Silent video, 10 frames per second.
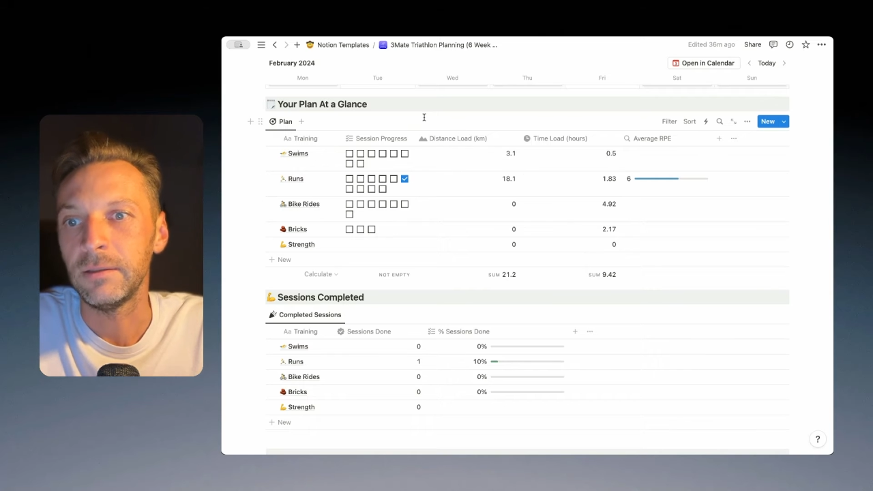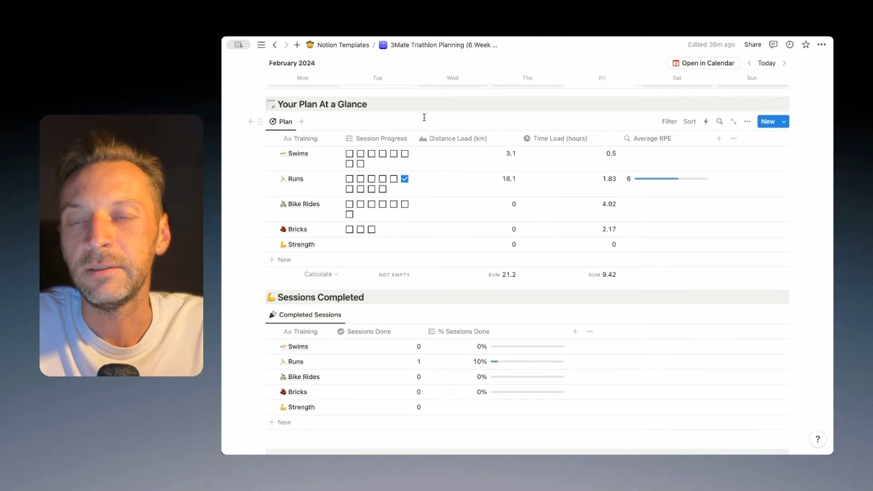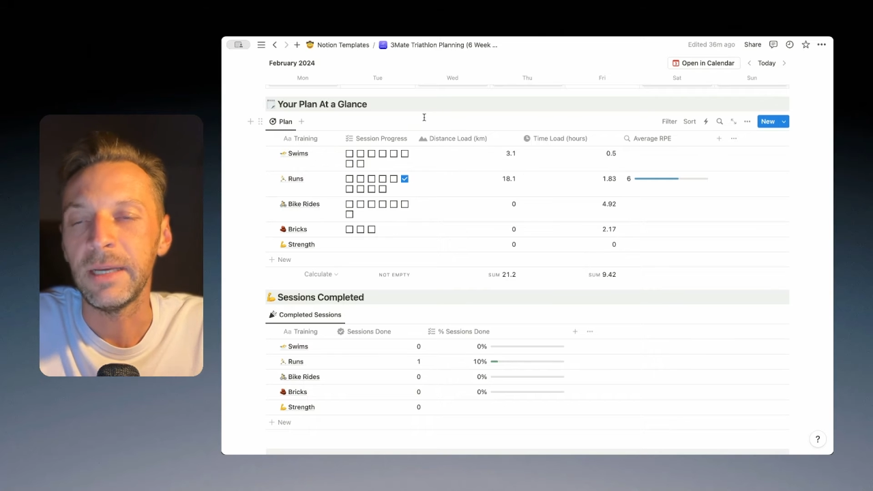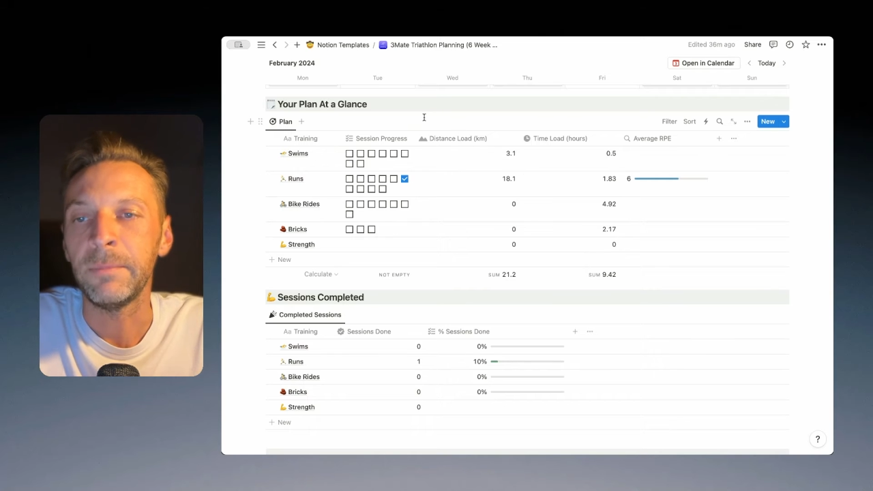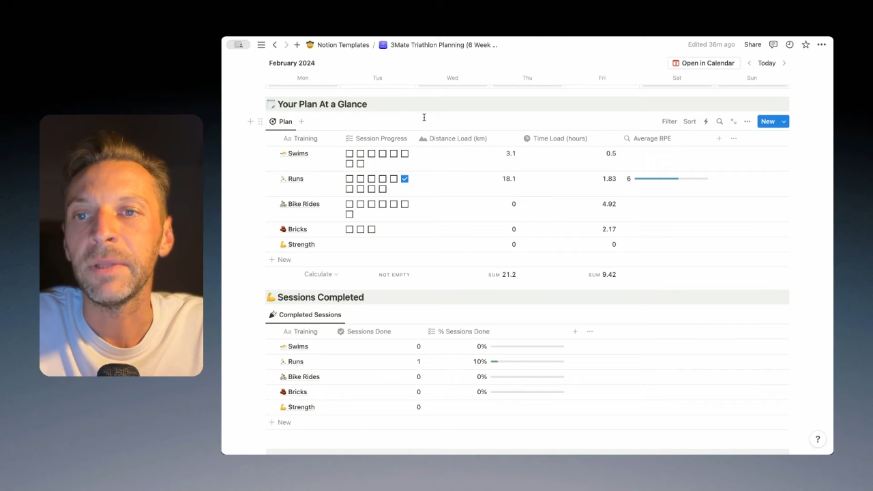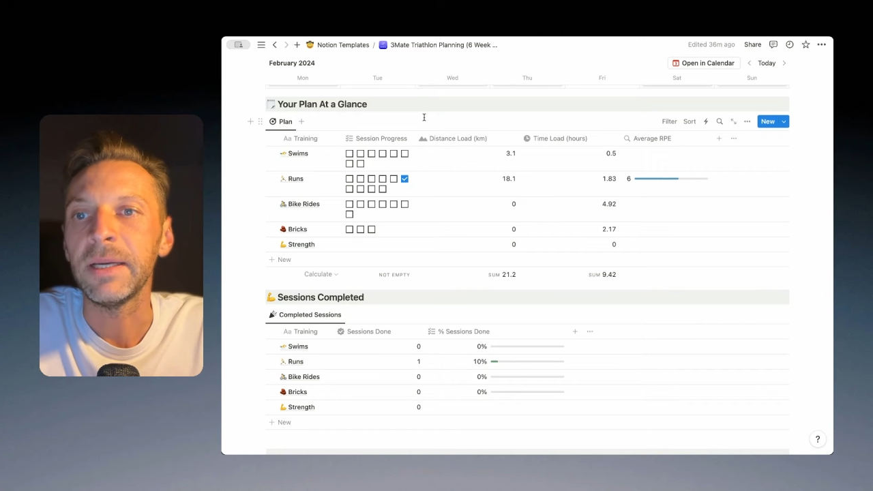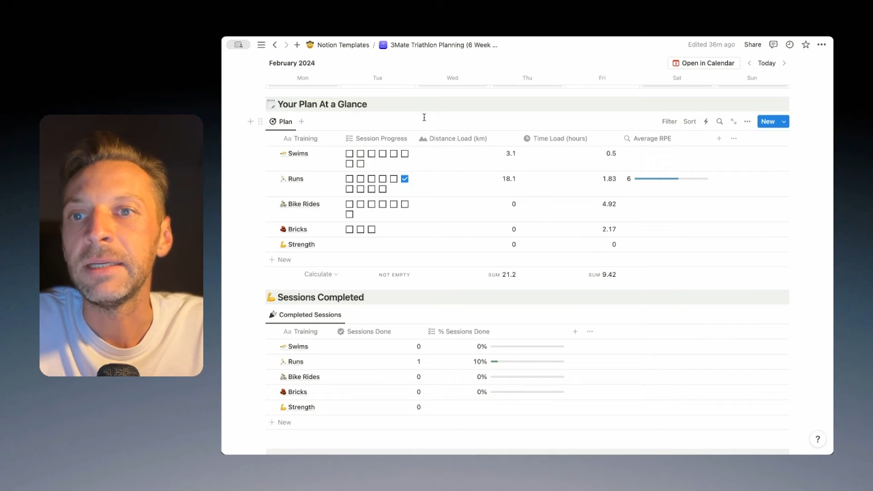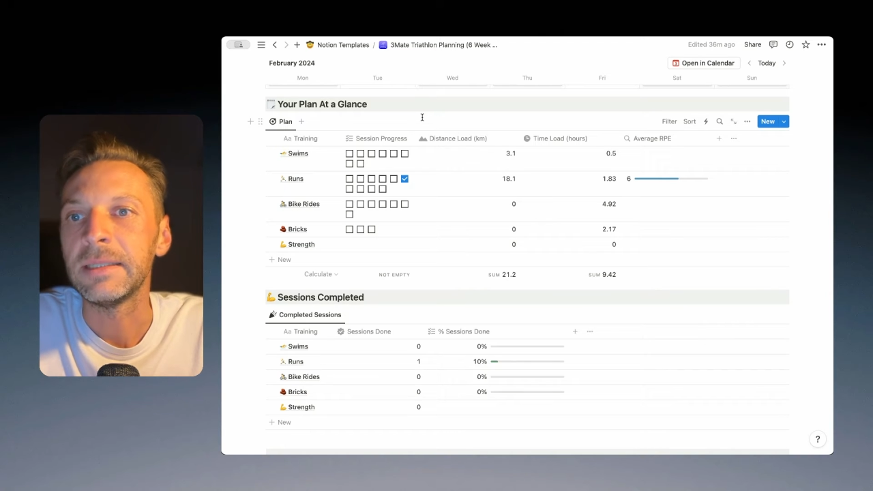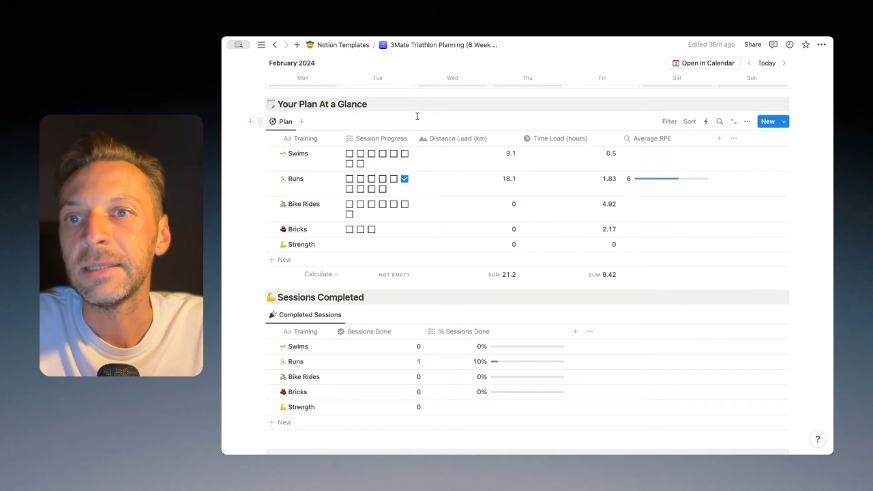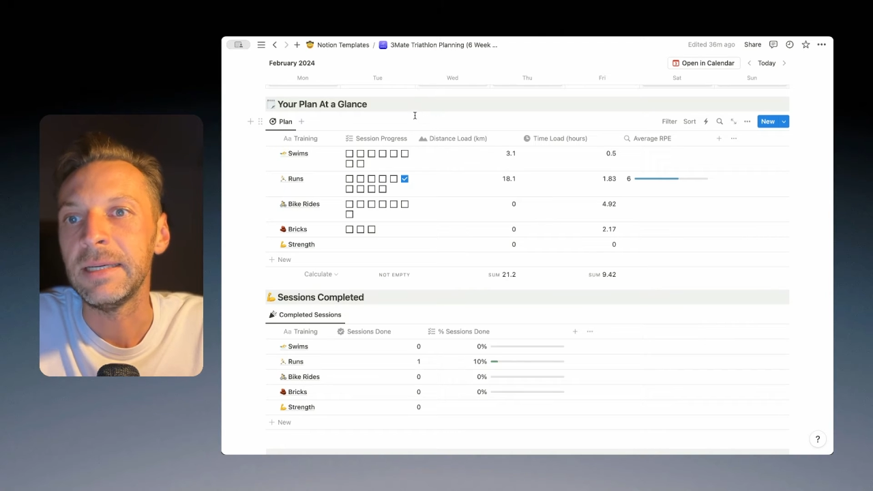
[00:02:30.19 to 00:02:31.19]
the
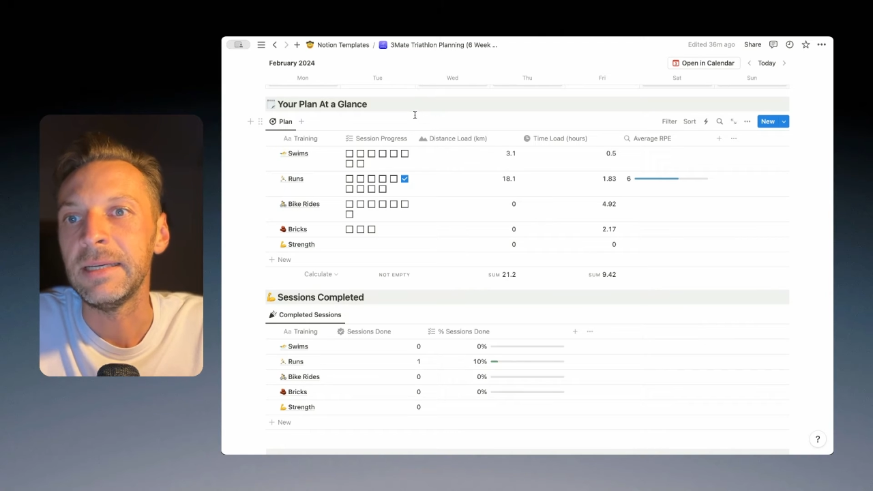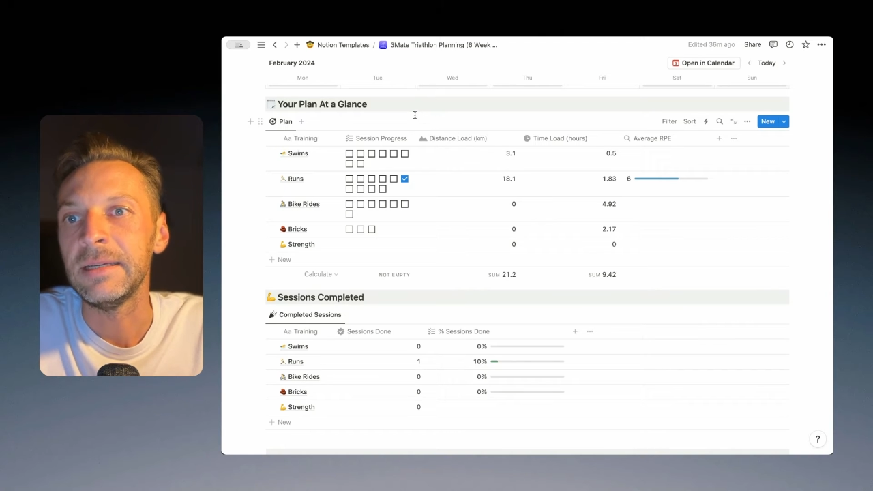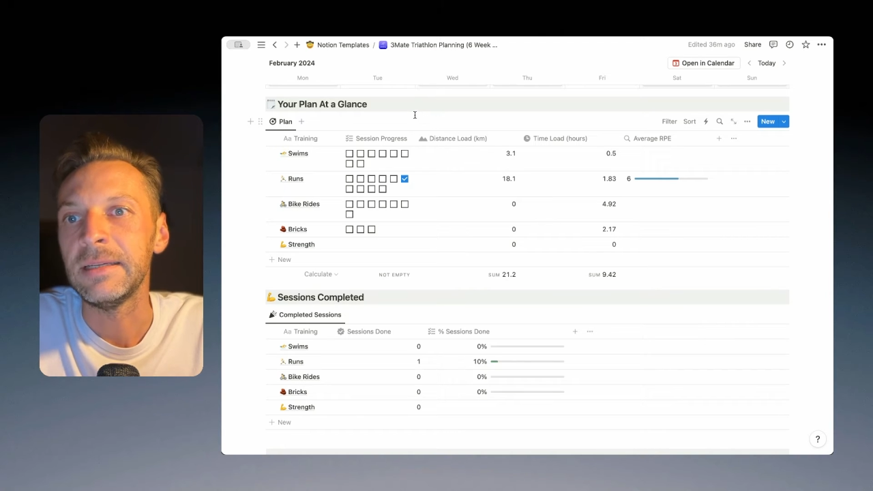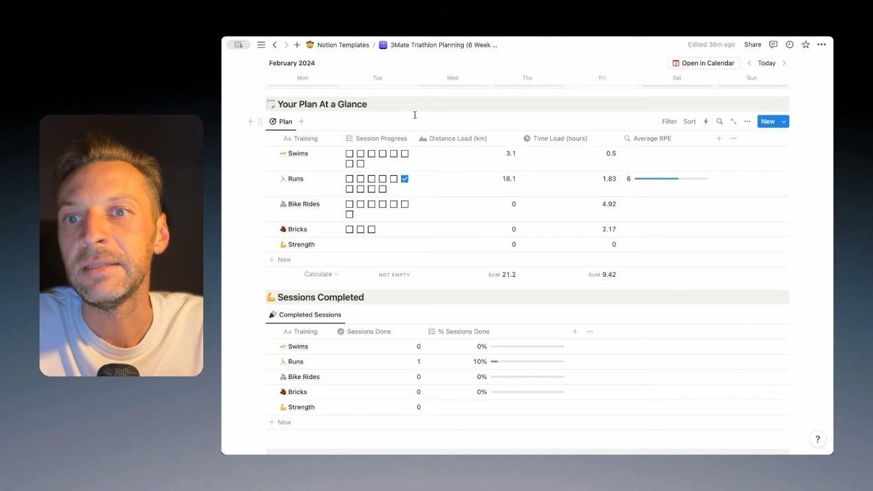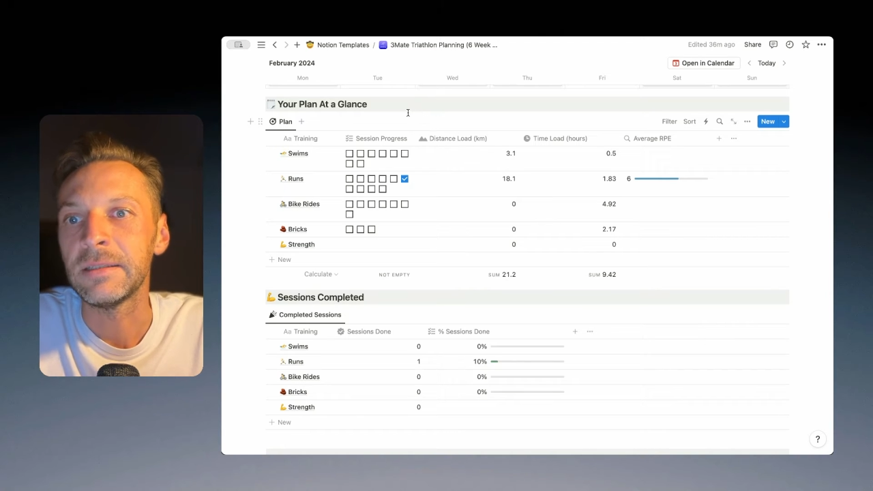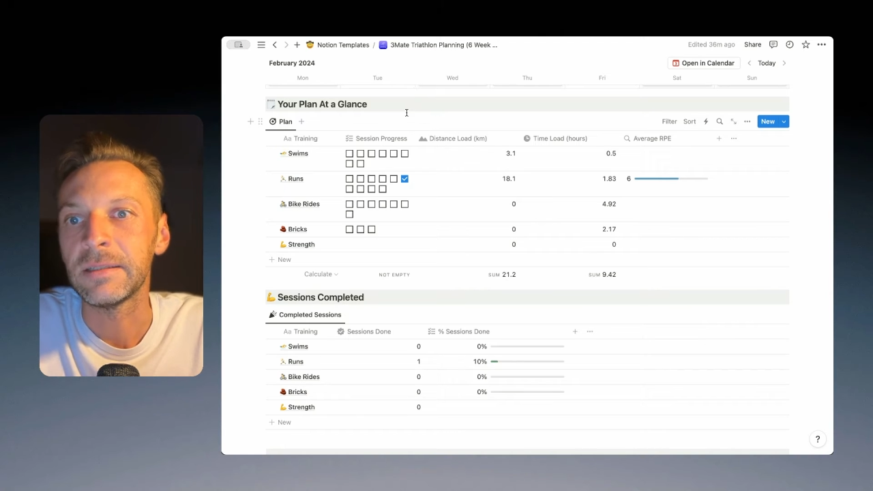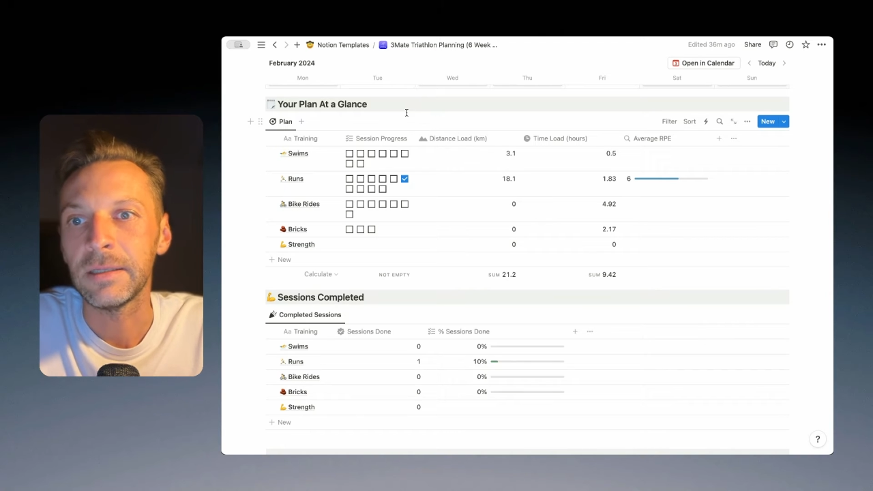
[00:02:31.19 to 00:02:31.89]
template is